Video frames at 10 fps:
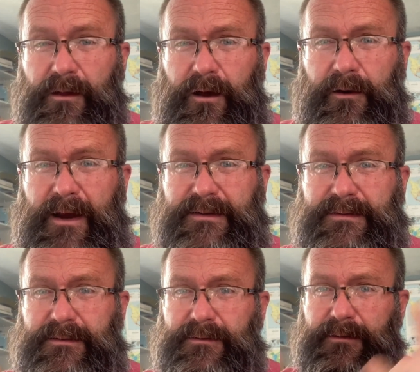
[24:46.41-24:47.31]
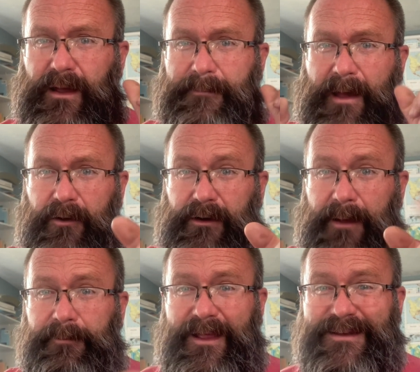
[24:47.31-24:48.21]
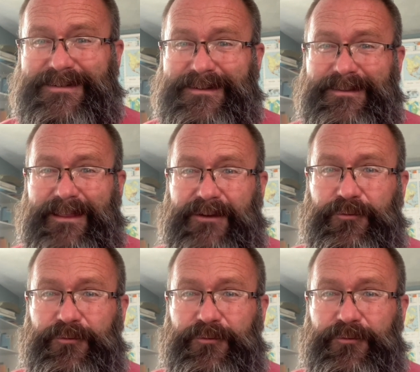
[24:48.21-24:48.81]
All right, I'm out. God bless. Thanks for